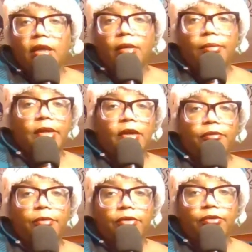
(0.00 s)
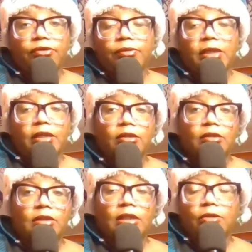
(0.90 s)
a playoff berth,
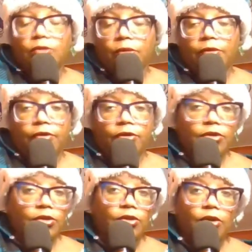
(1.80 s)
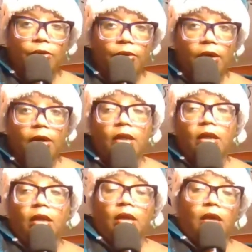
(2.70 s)
because the Eagles were the first to secure
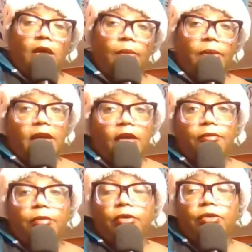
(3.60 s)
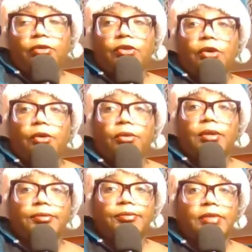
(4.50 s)
a playoff berth. So
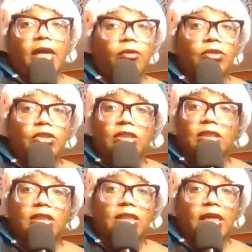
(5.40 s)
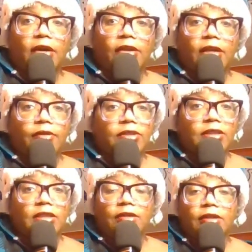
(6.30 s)
now it's just to see how the N F
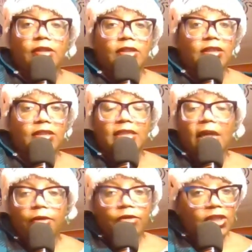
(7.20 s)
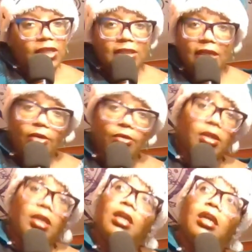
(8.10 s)
C South shakes out.
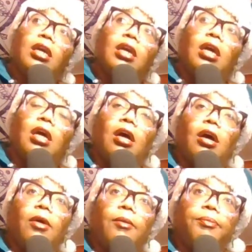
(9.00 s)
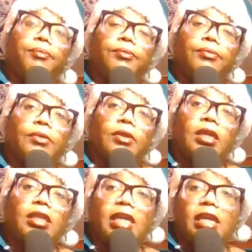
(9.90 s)
Um,
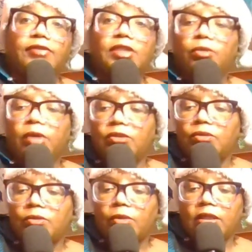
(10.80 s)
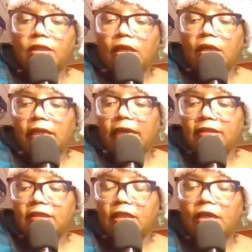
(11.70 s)
and the N F C West was won uh,
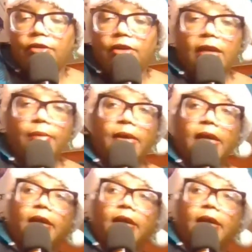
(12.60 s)
last the other night by